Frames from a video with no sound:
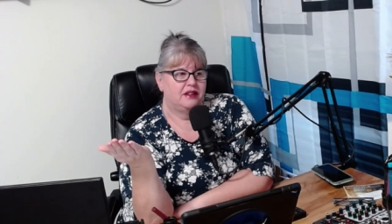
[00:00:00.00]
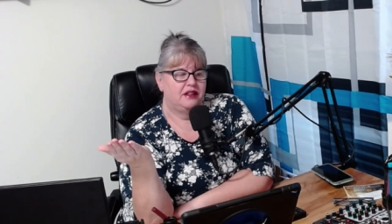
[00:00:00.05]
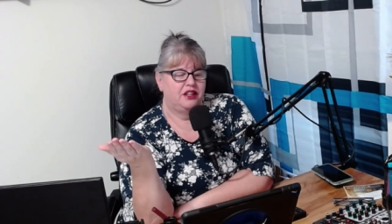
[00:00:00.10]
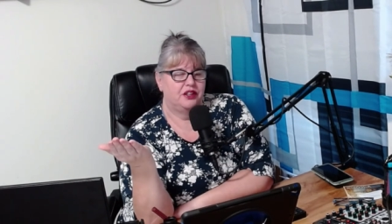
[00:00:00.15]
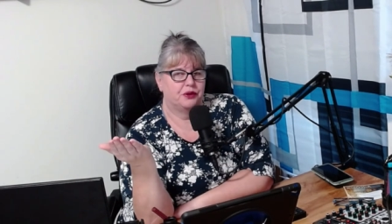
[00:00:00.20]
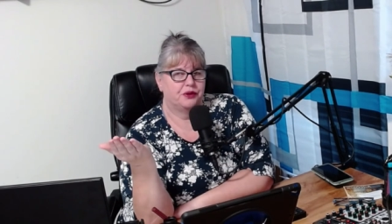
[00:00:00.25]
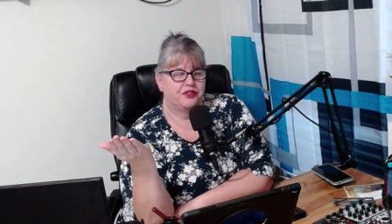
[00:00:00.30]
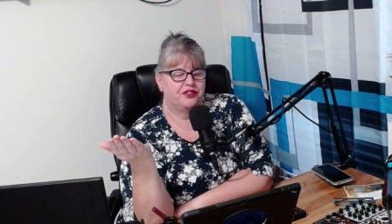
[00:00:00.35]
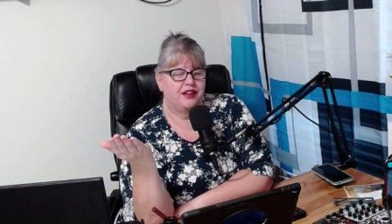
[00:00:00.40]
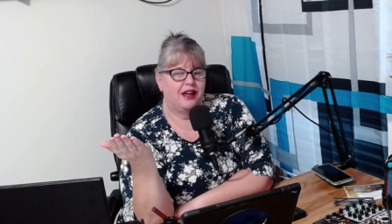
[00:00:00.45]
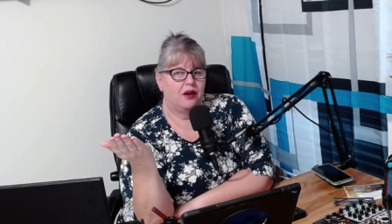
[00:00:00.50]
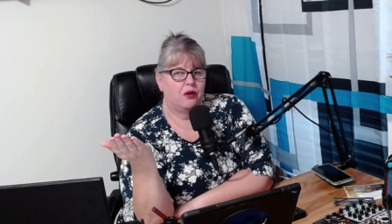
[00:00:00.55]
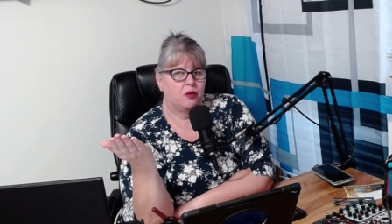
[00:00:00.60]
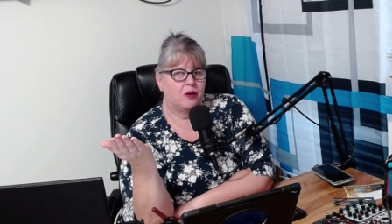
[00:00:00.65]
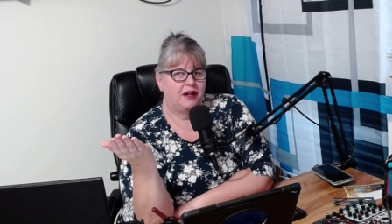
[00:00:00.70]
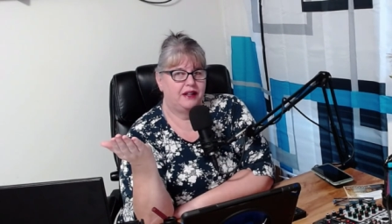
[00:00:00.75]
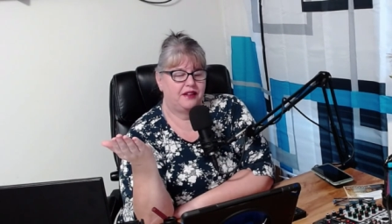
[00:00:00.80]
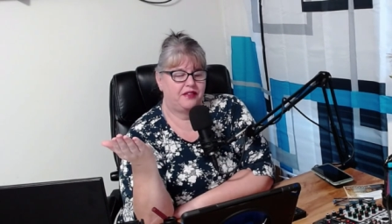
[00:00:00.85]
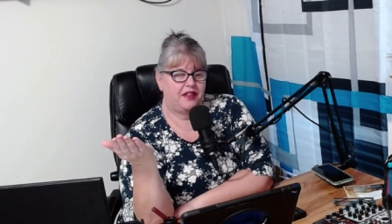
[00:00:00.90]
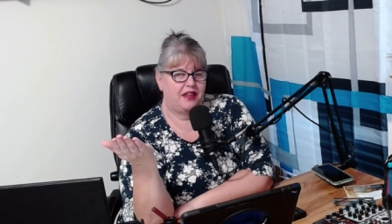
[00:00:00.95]
you know, sell
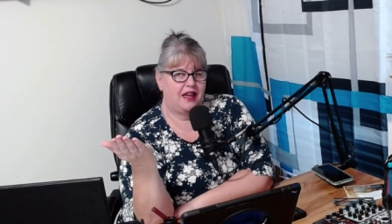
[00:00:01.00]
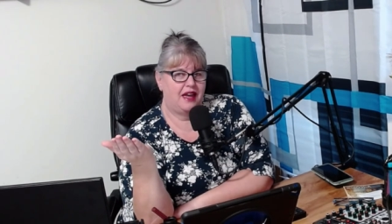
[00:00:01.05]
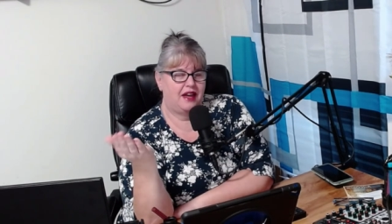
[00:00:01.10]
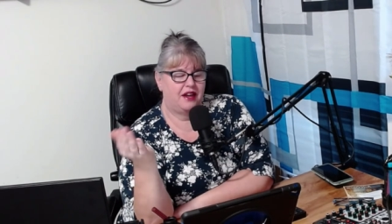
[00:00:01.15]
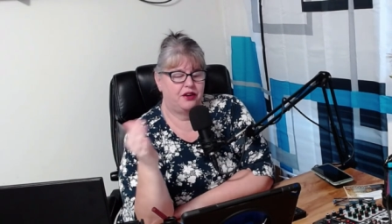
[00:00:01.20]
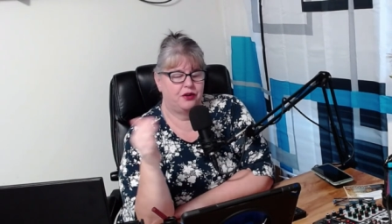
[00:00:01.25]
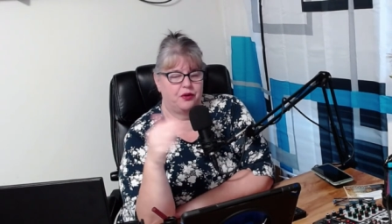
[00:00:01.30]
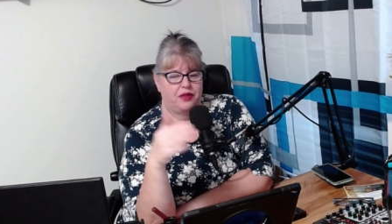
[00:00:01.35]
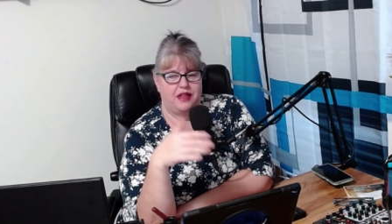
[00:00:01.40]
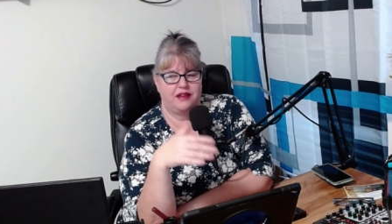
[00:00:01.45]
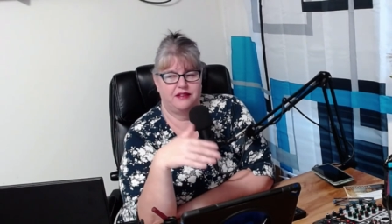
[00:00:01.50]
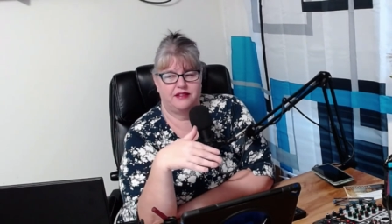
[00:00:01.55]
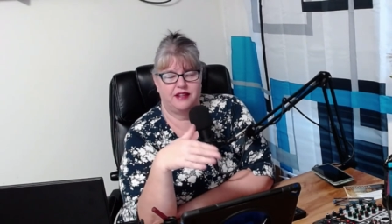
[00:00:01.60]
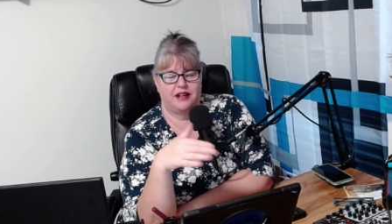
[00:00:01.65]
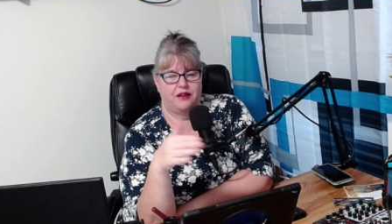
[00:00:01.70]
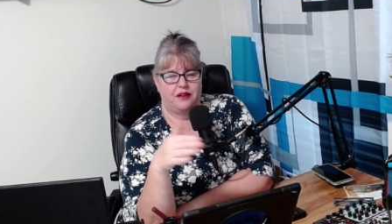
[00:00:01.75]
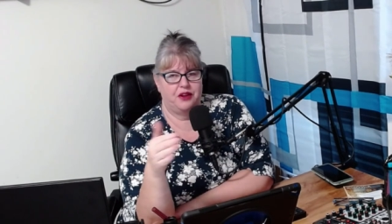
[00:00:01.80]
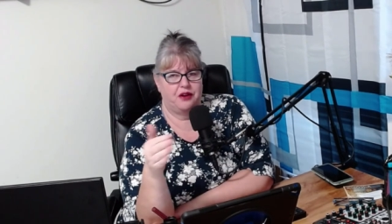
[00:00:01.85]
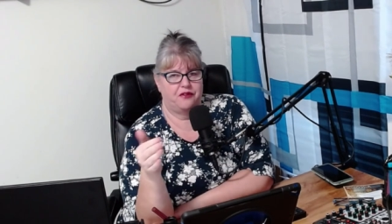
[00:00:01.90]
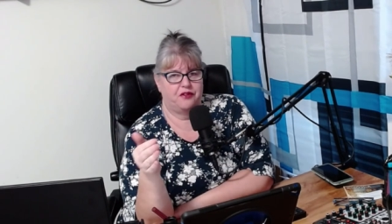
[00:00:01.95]
right at the end or they
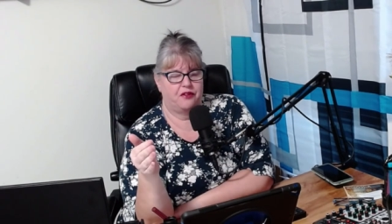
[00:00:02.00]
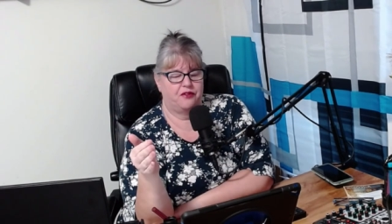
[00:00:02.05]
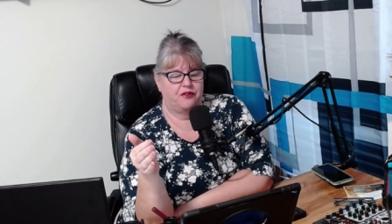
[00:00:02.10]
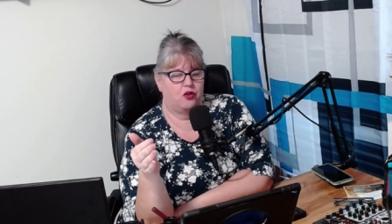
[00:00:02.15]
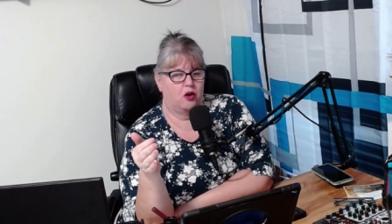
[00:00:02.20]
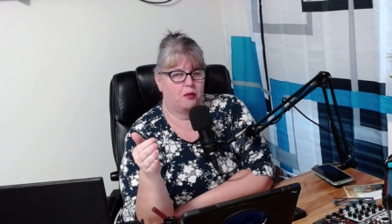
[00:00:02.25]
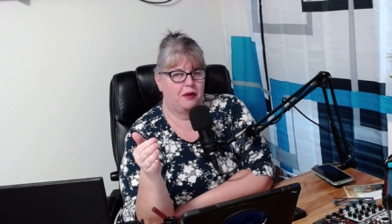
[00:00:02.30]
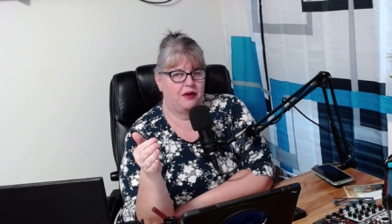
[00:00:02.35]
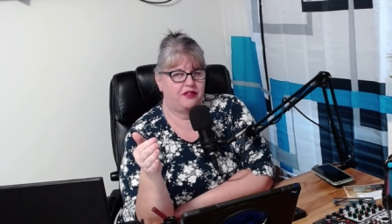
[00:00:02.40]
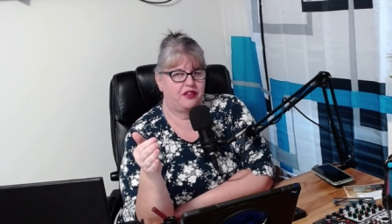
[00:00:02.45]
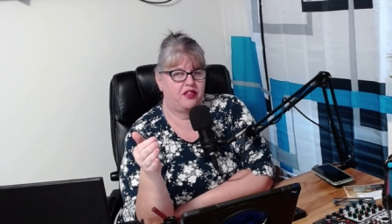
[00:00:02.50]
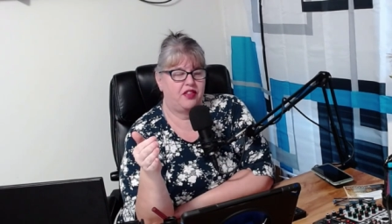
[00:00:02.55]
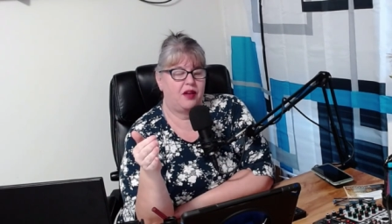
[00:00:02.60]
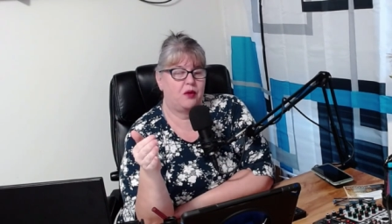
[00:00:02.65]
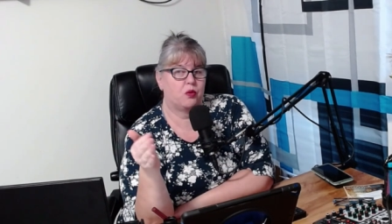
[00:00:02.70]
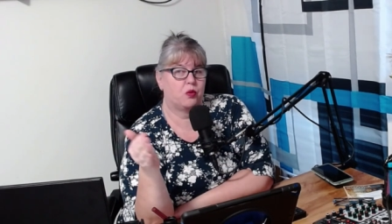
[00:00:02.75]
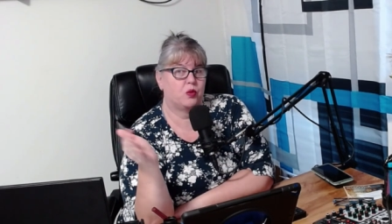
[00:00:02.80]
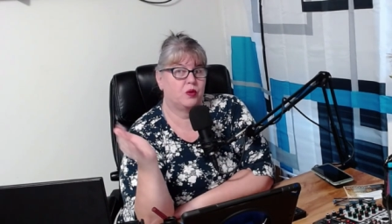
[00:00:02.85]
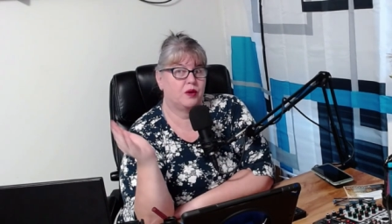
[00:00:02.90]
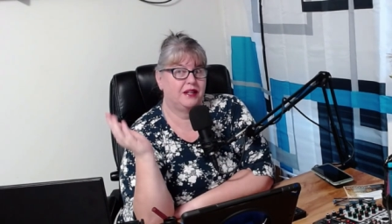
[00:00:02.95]
sit out there for four months and
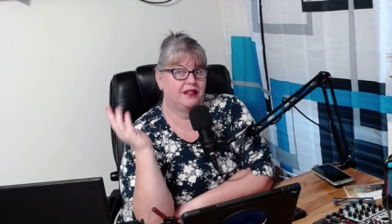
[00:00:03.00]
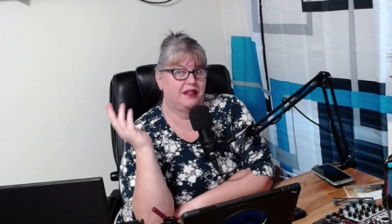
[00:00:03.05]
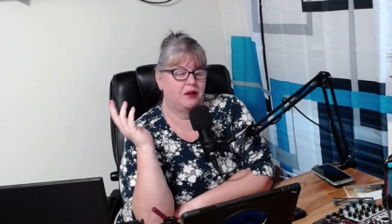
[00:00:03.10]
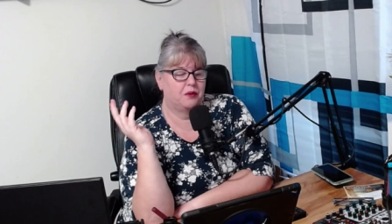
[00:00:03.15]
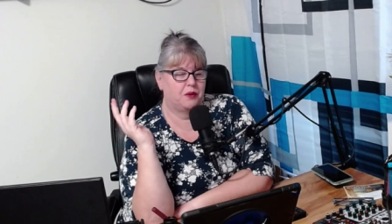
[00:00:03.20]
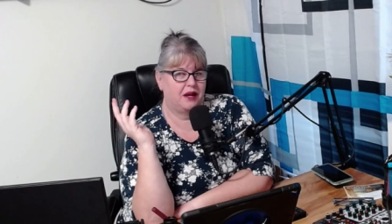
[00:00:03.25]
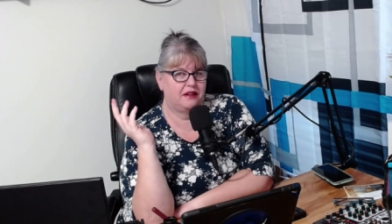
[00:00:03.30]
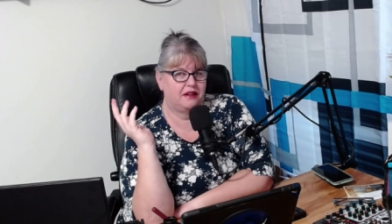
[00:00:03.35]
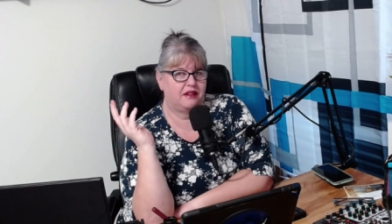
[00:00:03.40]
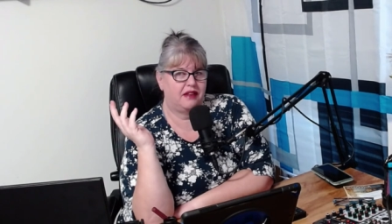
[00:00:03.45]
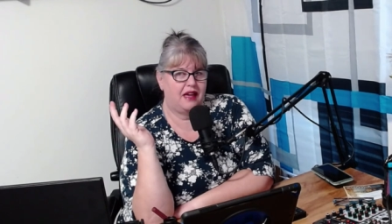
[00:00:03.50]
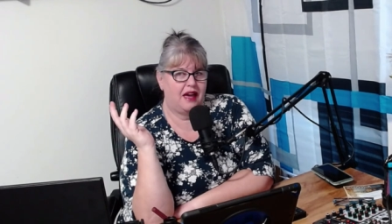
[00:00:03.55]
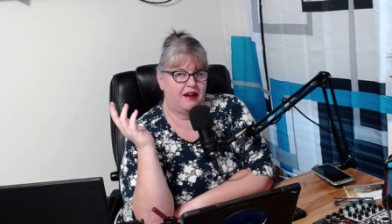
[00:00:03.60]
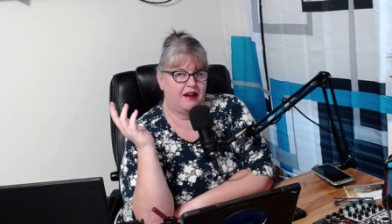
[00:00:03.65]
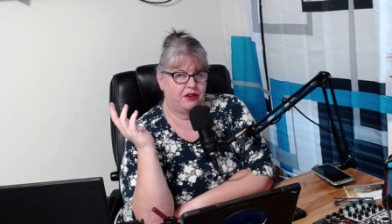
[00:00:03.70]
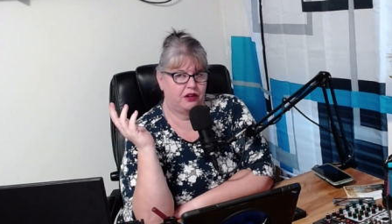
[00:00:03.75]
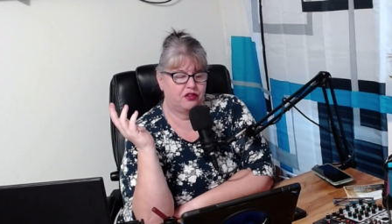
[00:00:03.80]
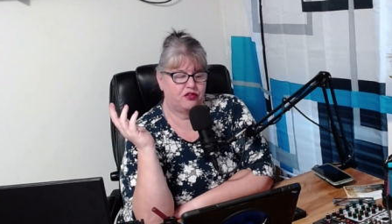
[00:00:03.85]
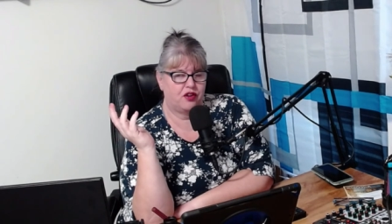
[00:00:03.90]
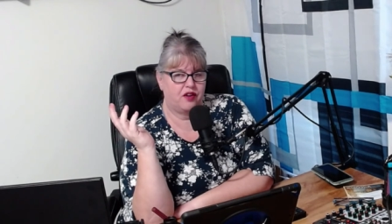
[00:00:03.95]
they really raise the
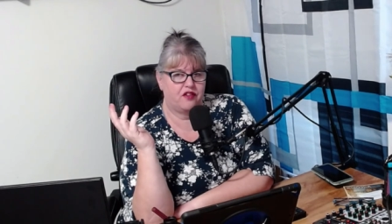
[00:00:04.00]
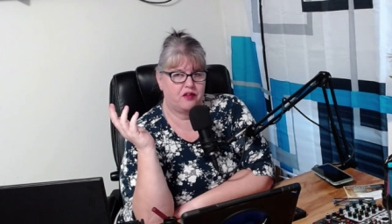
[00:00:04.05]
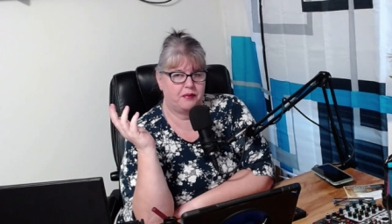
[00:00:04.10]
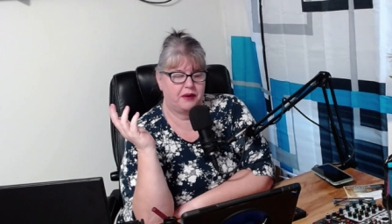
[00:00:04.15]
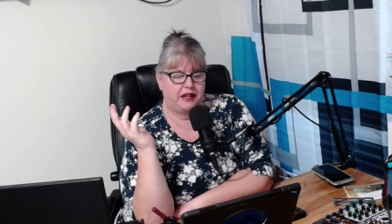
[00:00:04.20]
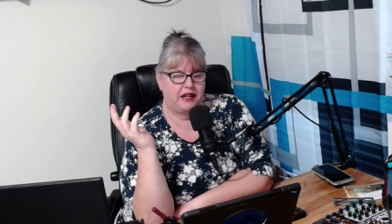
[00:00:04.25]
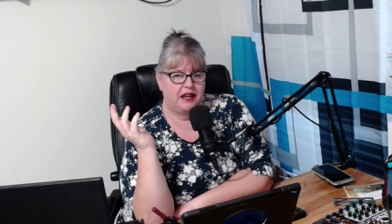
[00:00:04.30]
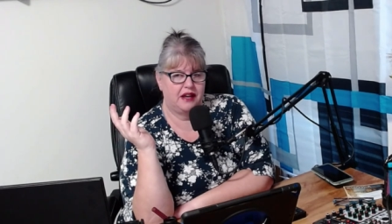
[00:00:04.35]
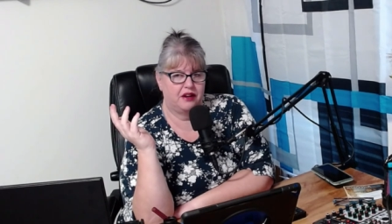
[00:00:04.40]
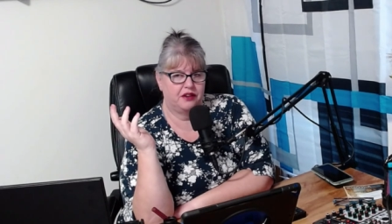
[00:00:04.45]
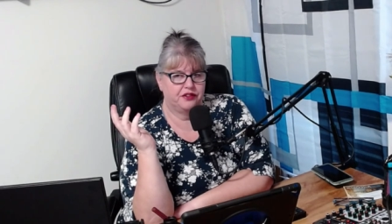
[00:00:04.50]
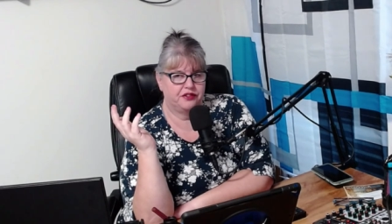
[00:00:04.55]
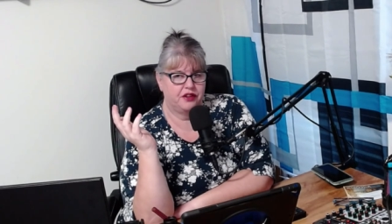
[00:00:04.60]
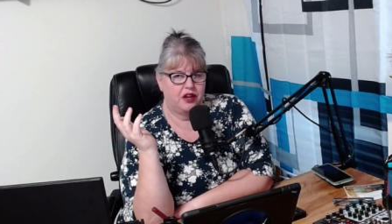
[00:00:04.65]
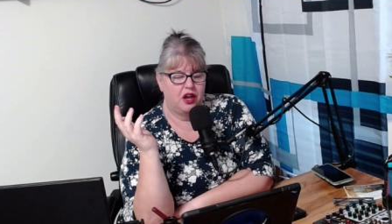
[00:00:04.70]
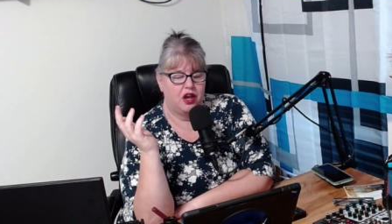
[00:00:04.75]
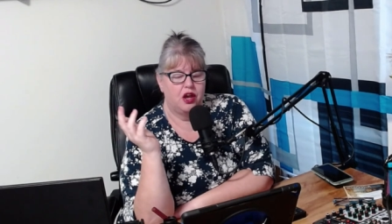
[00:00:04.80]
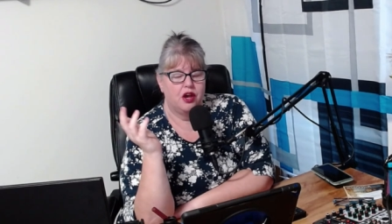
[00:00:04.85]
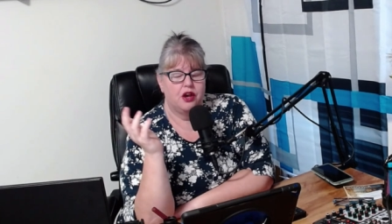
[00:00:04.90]
average for everybody else.